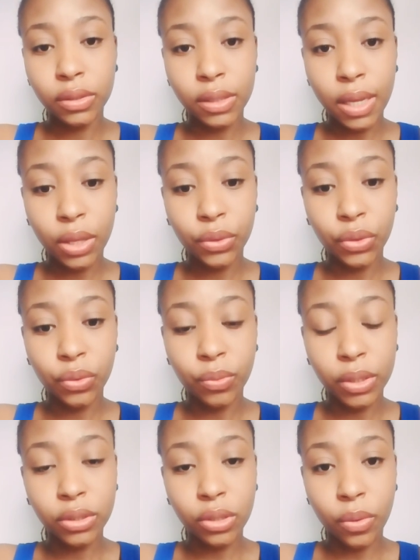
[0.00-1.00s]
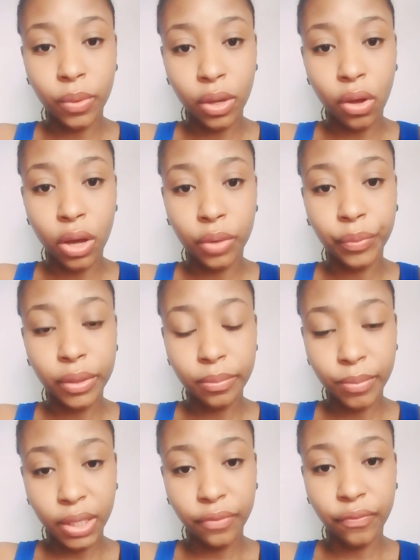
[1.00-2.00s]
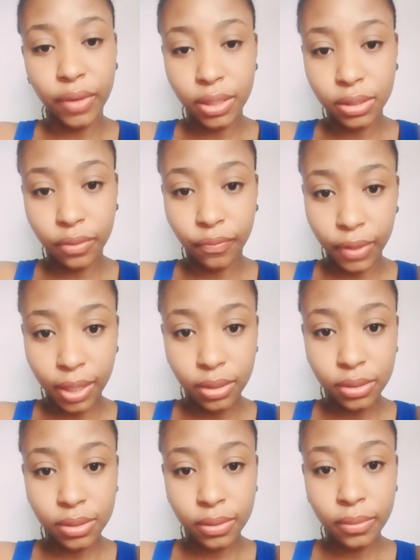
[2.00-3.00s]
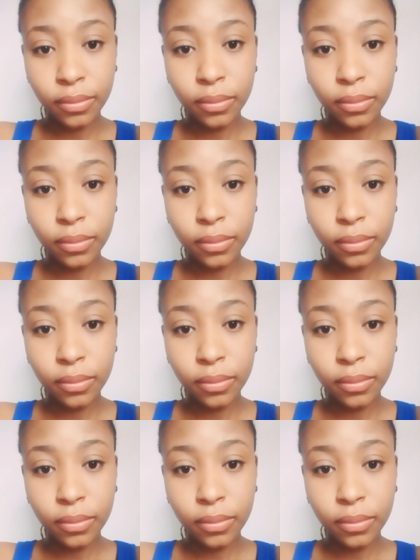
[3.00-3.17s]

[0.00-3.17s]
tell you what's going on with me face to face,